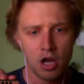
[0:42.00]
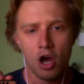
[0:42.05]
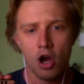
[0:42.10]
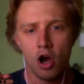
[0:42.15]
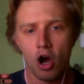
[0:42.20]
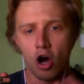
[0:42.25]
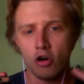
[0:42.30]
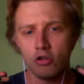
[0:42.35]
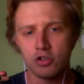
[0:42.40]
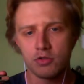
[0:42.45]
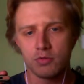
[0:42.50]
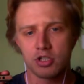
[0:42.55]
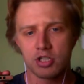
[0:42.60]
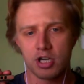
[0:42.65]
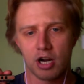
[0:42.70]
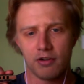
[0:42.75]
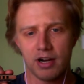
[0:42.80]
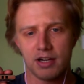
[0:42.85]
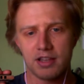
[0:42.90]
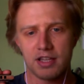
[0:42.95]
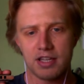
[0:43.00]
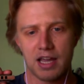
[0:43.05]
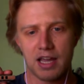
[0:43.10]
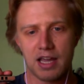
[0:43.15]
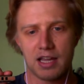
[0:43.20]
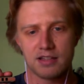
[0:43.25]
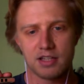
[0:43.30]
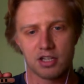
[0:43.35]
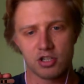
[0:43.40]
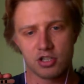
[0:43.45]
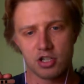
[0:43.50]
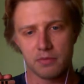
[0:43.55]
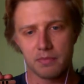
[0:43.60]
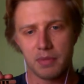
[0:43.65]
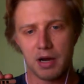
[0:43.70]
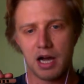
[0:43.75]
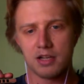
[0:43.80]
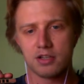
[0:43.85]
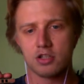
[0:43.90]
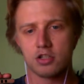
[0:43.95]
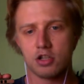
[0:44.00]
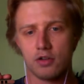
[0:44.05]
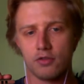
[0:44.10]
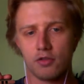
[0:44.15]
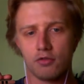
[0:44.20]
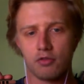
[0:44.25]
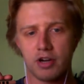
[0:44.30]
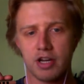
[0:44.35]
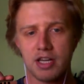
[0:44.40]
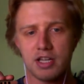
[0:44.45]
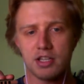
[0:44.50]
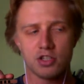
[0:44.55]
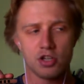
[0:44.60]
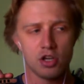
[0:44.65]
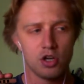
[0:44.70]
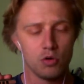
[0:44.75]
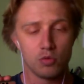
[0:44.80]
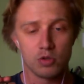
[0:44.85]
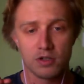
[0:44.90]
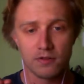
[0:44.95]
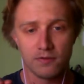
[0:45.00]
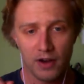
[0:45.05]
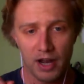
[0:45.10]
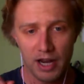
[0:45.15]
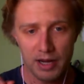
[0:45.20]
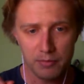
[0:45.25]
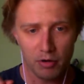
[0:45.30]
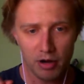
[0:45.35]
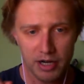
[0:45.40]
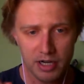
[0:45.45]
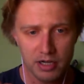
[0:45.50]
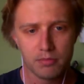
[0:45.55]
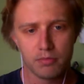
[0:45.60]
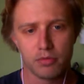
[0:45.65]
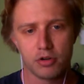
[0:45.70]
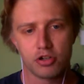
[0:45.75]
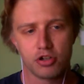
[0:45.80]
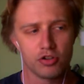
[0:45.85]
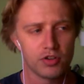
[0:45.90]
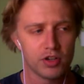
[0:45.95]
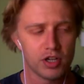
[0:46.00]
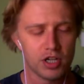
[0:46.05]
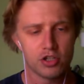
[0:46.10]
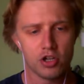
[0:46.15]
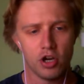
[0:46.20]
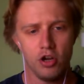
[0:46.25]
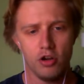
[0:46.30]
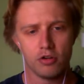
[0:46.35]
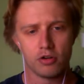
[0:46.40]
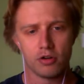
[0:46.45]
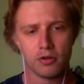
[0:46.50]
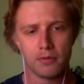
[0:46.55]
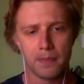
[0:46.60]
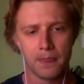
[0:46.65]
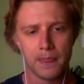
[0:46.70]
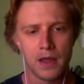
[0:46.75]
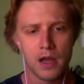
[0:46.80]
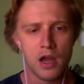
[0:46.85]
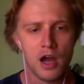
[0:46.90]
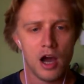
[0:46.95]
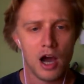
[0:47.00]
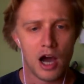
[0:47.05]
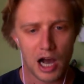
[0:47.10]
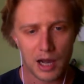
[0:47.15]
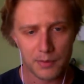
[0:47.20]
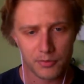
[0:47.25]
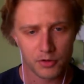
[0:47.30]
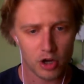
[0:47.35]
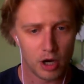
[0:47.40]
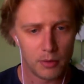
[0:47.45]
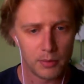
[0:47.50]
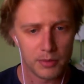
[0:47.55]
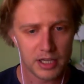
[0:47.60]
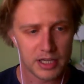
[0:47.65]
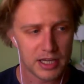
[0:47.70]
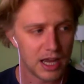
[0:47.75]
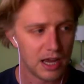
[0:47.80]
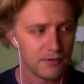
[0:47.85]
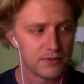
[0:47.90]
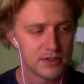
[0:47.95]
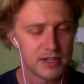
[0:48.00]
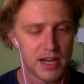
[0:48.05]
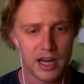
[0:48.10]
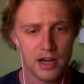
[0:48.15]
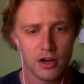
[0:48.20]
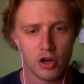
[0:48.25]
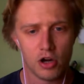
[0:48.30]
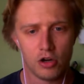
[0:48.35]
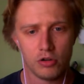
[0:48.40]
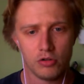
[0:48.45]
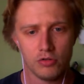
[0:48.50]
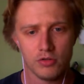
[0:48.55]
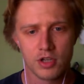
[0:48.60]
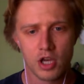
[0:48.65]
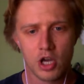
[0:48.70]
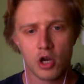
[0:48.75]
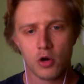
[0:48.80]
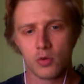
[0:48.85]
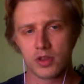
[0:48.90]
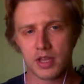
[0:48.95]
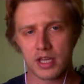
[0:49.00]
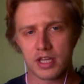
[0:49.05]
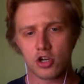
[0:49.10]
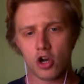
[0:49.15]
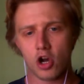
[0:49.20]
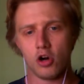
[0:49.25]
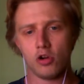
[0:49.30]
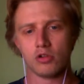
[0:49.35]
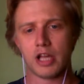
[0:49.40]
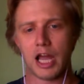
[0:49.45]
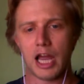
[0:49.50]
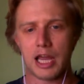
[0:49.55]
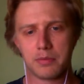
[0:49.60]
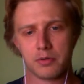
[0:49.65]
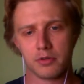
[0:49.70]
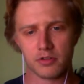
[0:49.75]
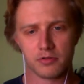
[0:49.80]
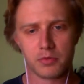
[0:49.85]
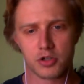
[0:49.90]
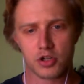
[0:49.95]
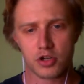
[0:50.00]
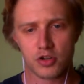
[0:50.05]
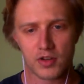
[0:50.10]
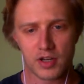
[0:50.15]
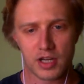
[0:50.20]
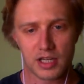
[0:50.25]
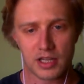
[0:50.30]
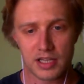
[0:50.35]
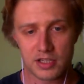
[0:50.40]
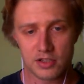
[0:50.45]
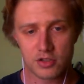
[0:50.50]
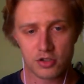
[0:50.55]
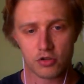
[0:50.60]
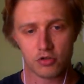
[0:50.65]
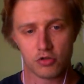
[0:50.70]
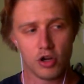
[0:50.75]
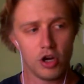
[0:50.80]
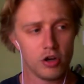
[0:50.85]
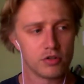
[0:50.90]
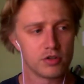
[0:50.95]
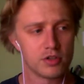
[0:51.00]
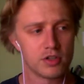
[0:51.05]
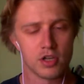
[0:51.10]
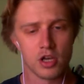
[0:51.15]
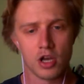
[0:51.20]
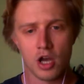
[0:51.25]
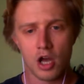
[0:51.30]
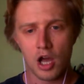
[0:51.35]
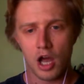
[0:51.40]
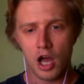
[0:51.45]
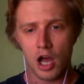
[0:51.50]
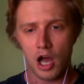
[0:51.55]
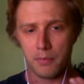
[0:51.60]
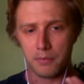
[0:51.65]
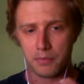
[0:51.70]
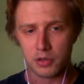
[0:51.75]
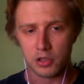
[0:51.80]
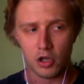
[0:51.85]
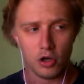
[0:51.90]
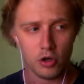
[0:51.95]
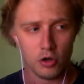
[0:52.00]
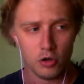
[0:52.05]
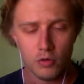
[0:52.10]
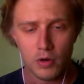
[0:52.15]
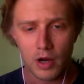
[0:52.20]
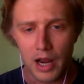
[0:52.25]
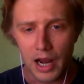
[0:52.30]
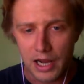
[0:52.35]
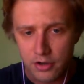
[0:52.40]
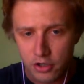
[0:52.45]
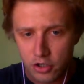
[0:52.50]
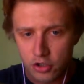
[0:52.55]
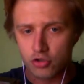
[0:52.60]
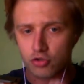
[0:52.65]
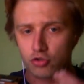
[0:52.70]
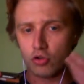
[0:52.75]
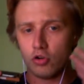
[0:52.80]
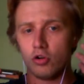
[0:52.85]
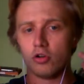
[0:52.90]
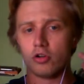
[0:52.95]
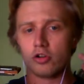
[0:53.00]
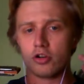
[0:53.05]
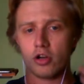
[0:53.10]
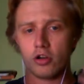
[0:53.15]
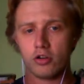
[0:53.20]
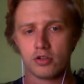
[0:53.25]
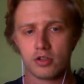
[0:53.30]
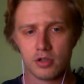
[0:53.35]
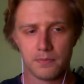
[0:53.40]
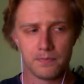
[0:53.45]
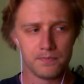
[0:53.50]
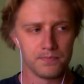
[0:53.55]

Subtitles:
holes which direct the air such that it passes over reeds which vibrate, producing a tone. Harps commonly have 10 holes, with each hole capable of producing at least 2 notes, a blow and a draw note.